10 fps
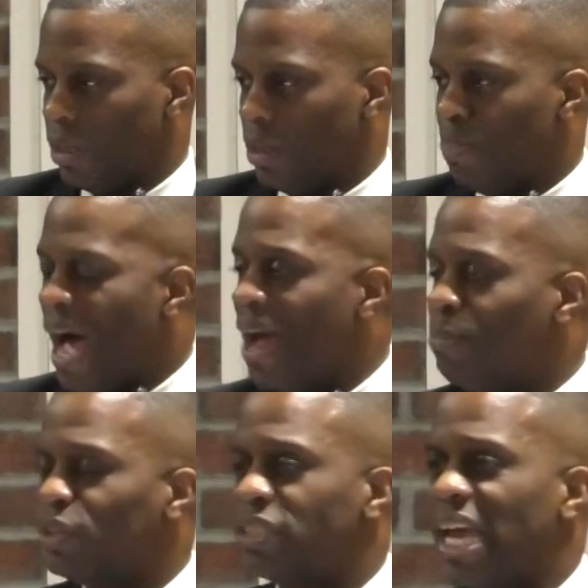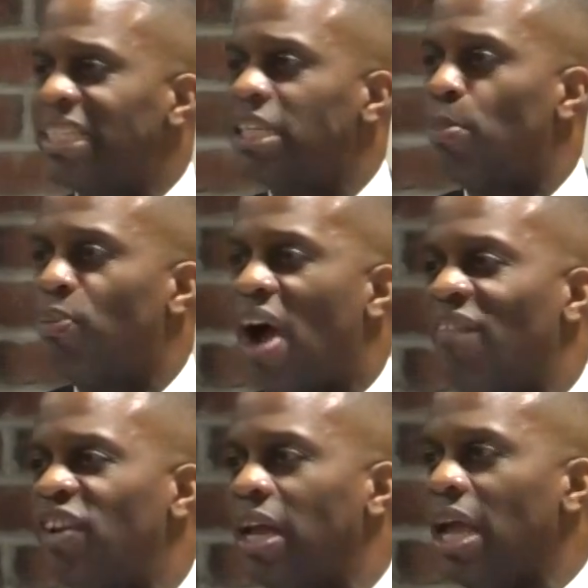The Bible says that a
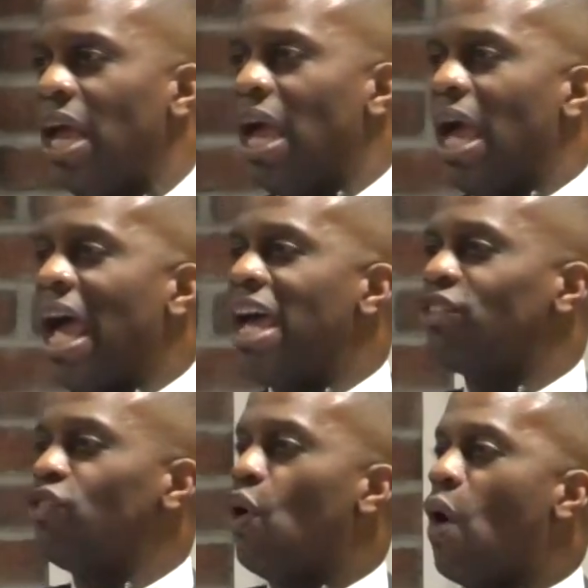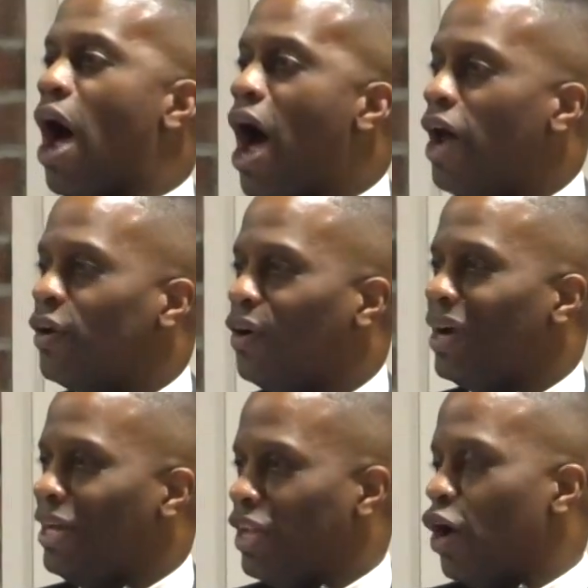prophet has no honor
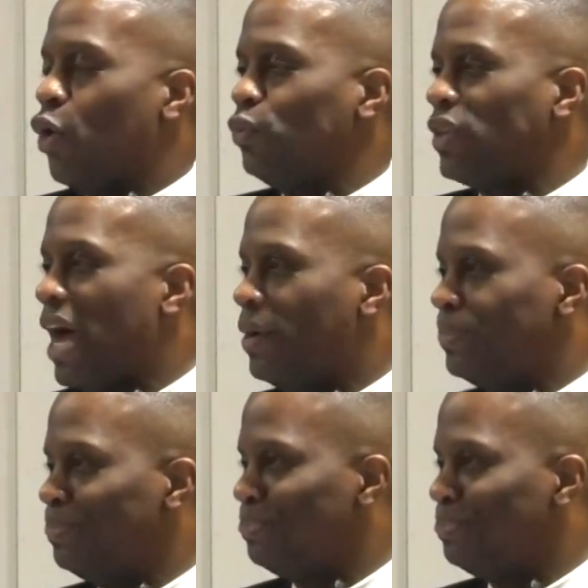in their own town.